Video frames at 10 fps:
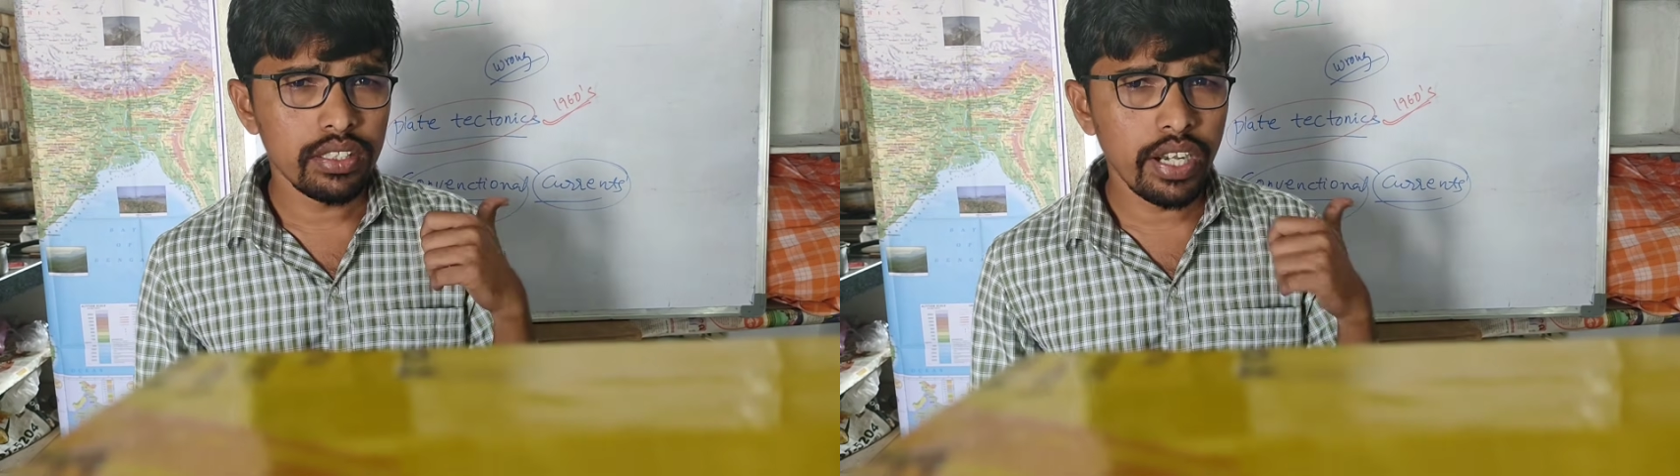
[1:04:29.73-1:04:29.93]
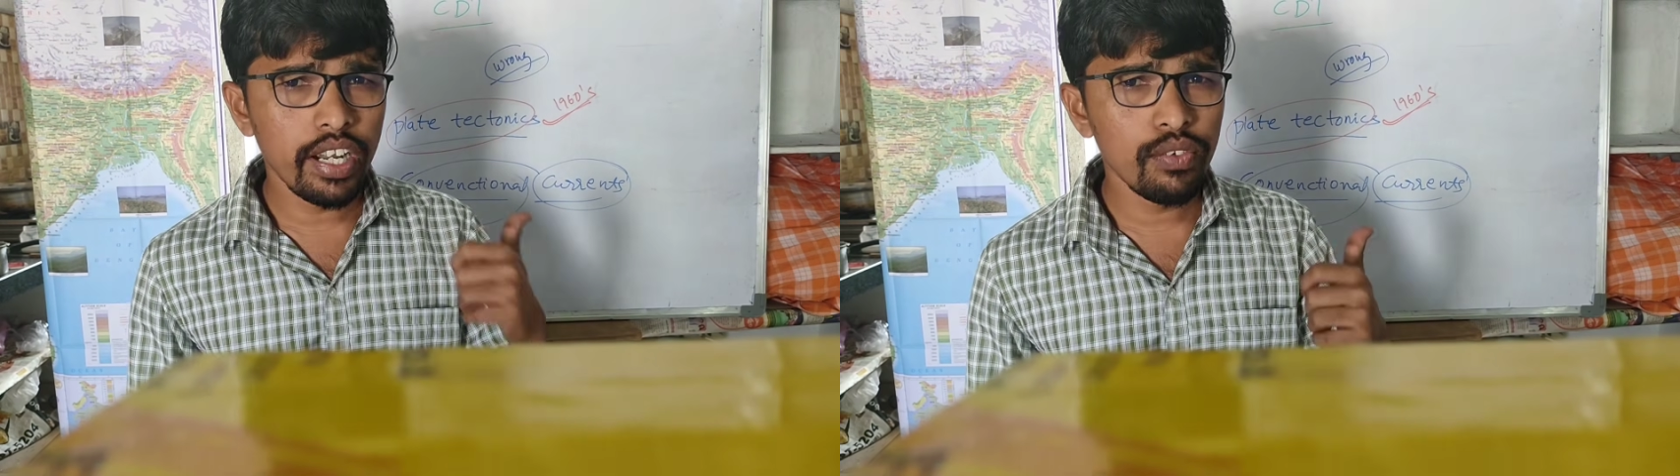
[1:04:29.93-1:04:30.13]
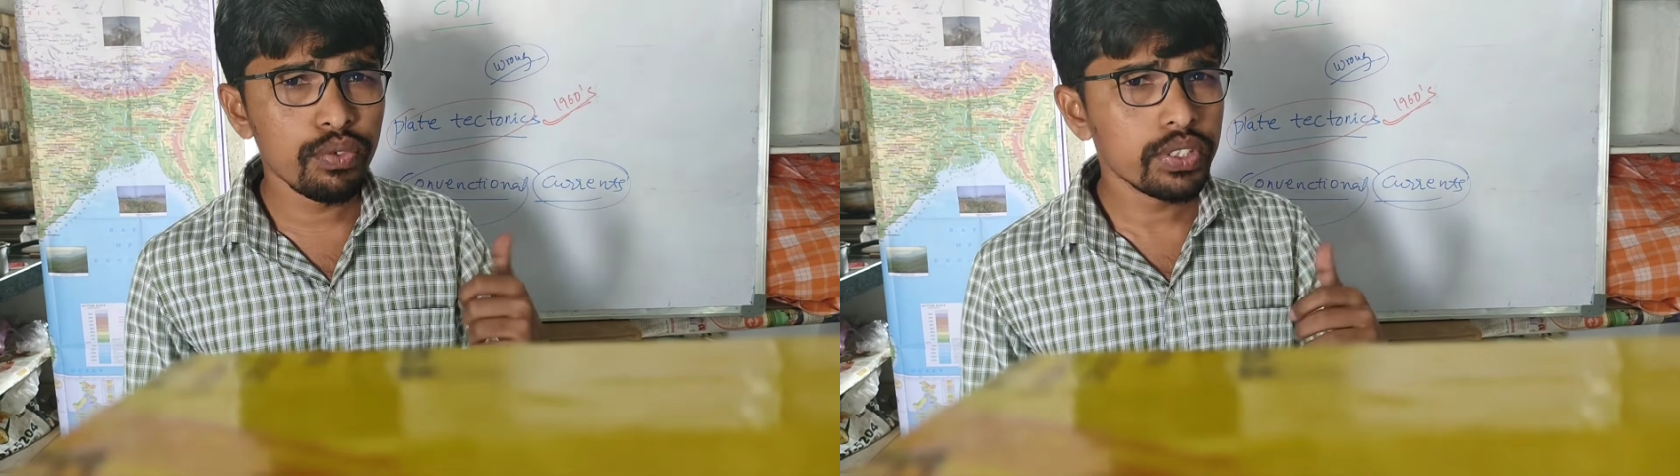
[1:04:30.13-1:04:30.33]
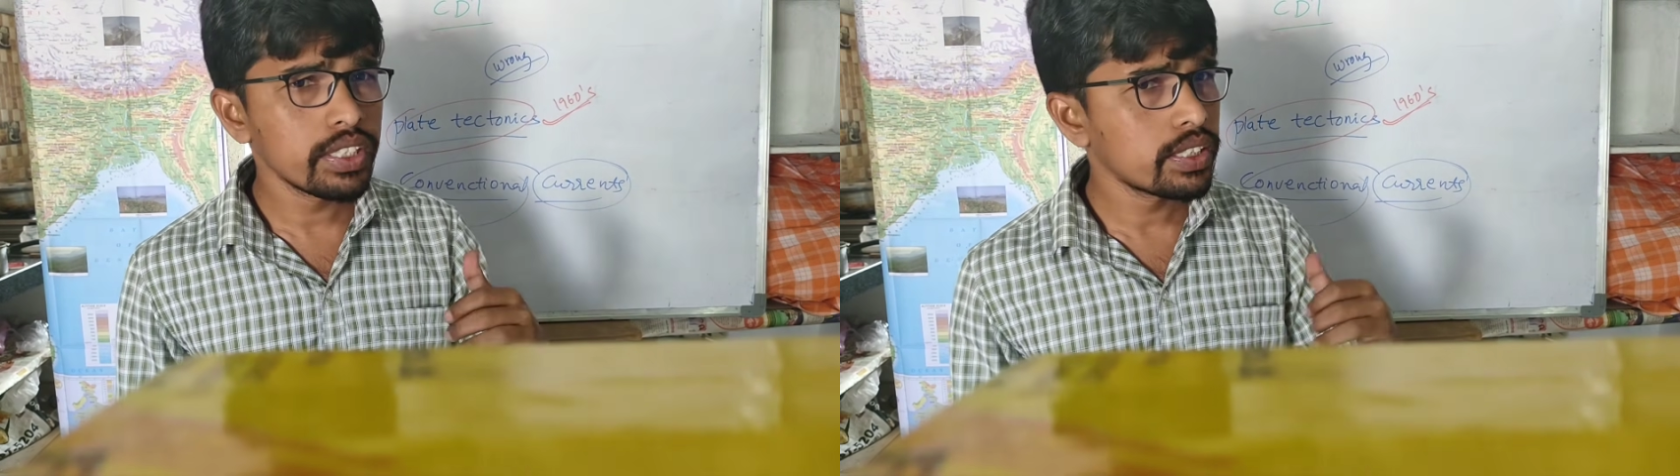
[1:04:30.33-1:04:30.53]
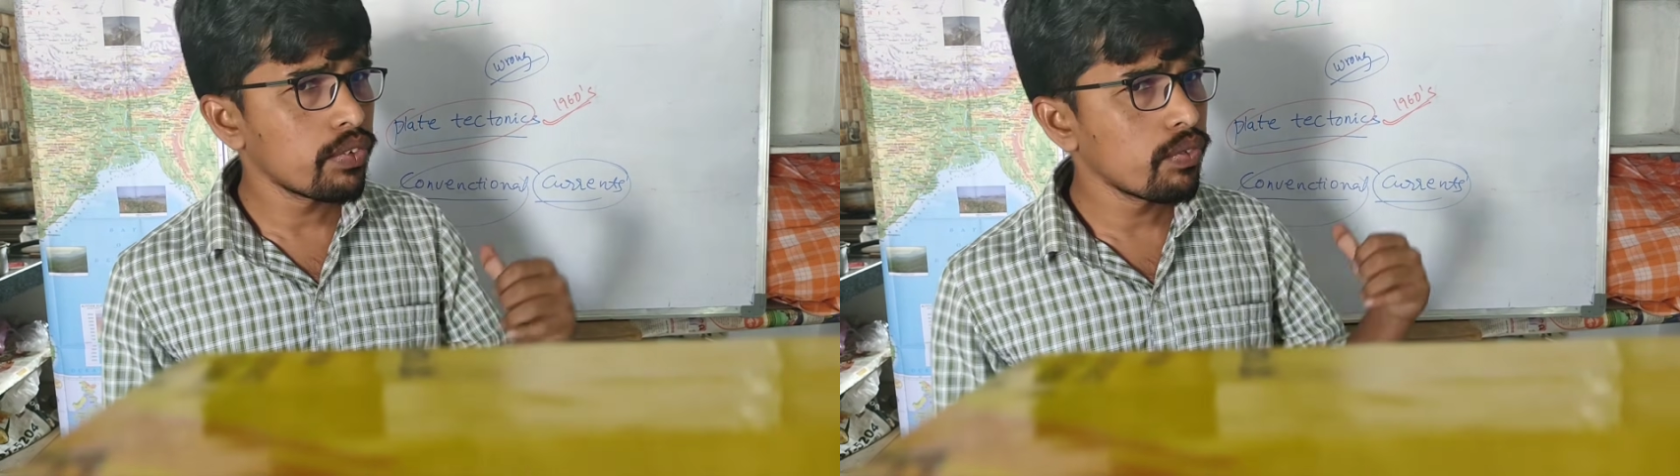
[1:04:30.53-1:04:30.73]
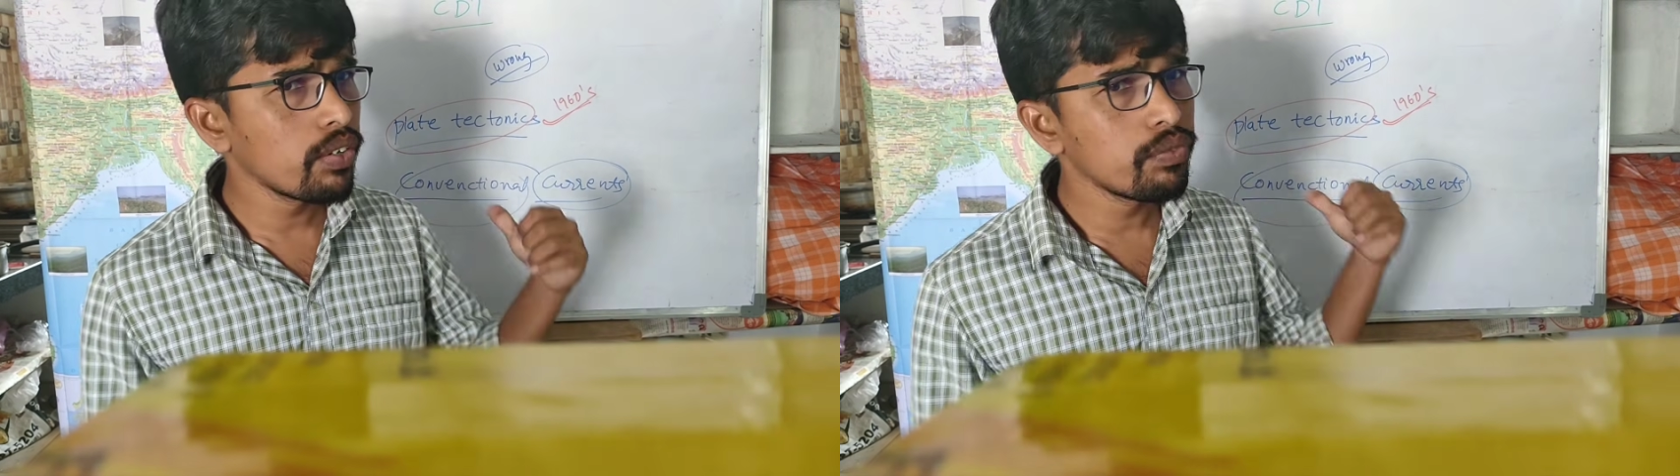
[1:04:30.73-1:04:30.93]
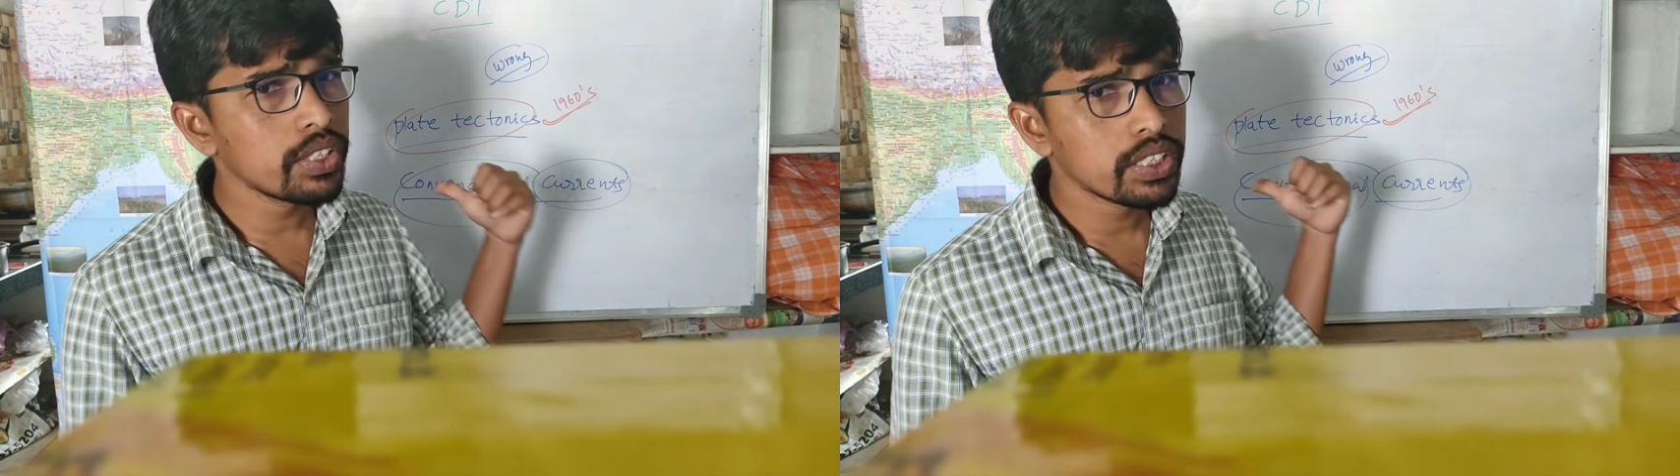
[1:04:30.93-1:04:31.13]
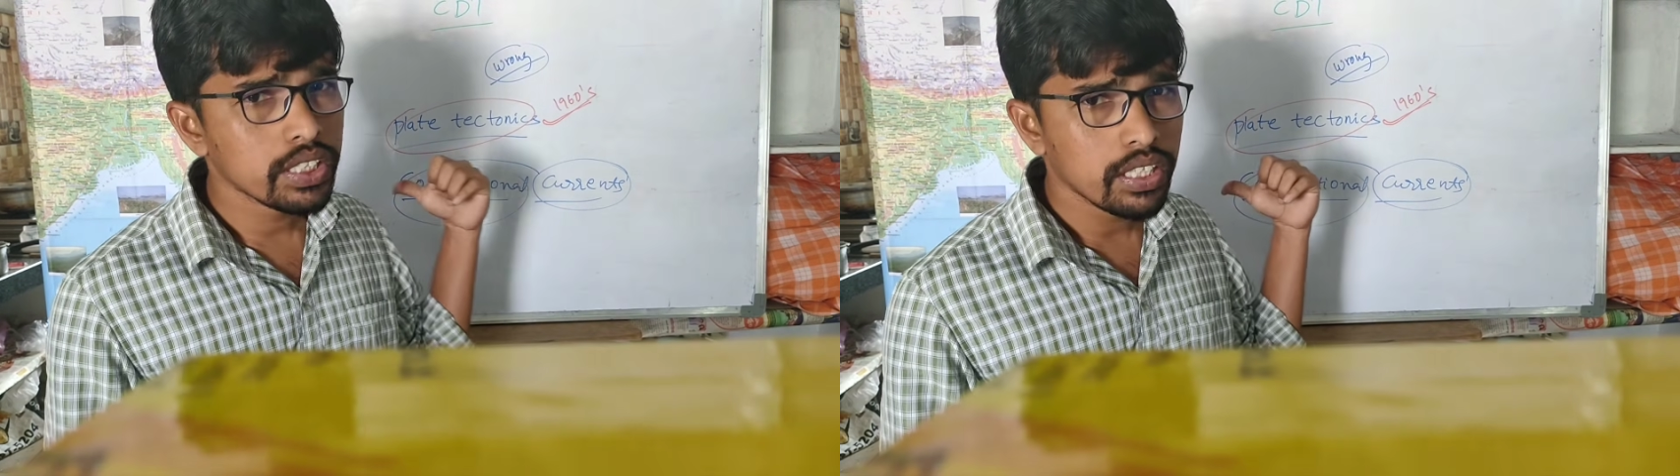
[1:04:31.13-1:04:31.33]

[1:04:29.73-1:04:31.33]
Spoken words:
Tidal force is the one which